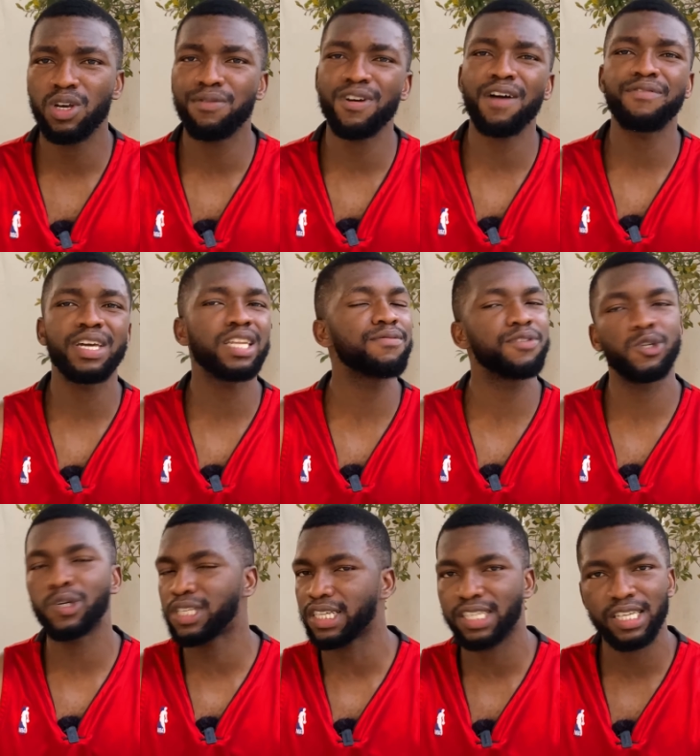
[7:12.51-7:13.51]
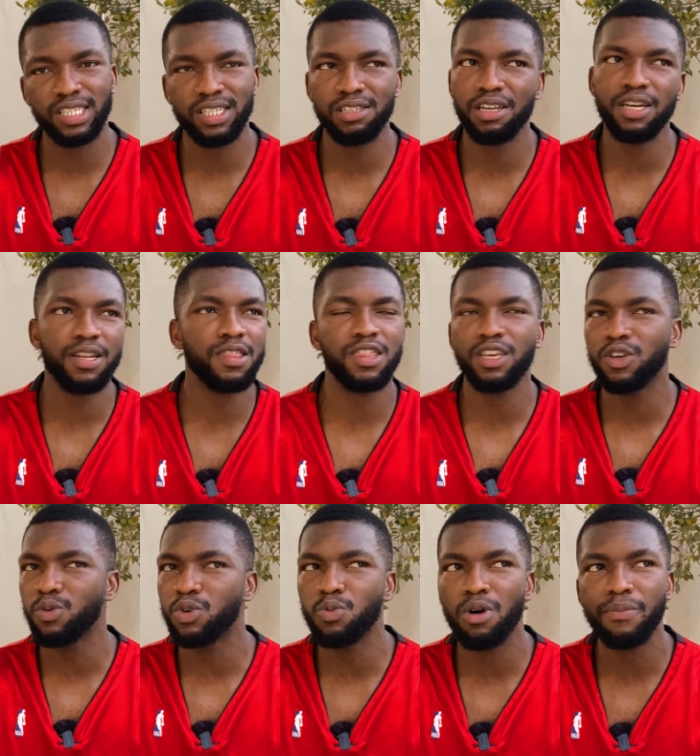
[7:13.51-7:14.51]
If you have any video suggestion, anything
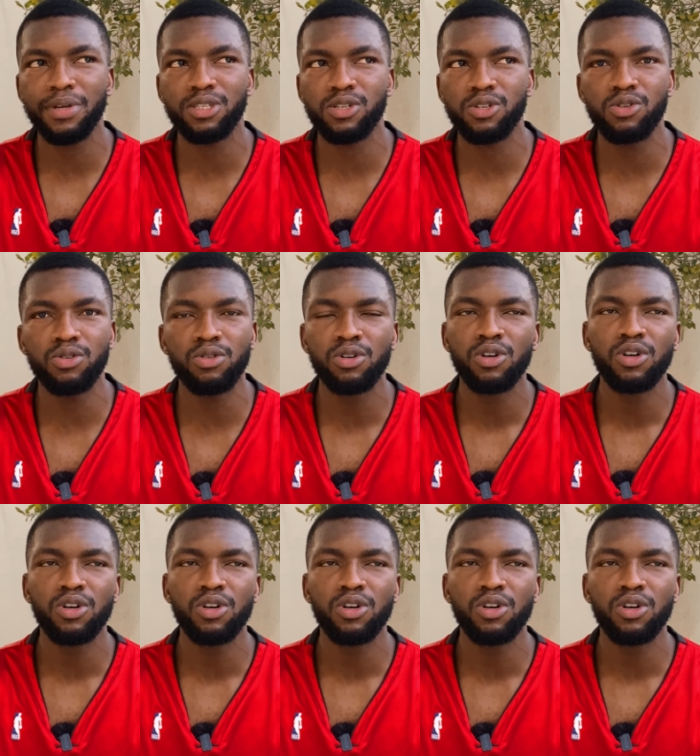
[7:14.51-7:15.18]
you would want me to do,